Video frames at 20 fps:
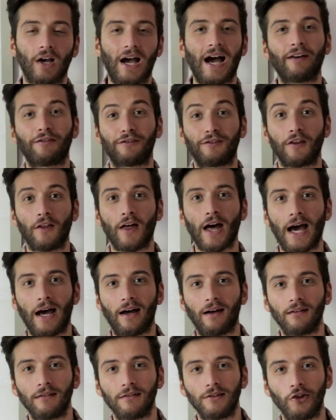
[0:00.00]
after
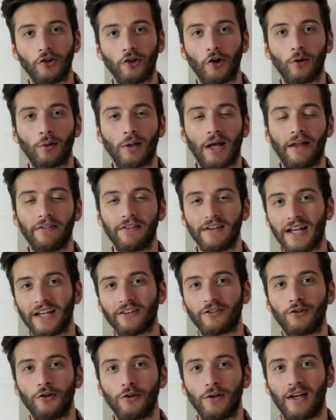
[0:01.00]
that, you know, like the
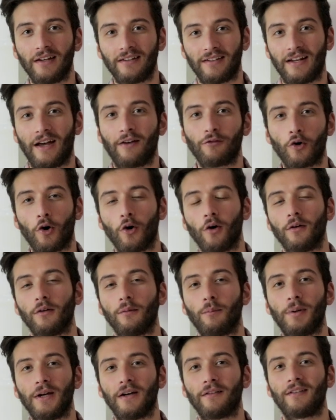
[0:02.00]
next two days and I've got a
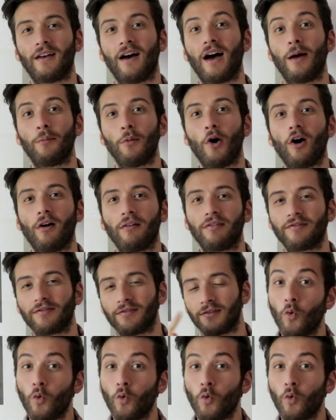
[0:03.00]
bit of time off.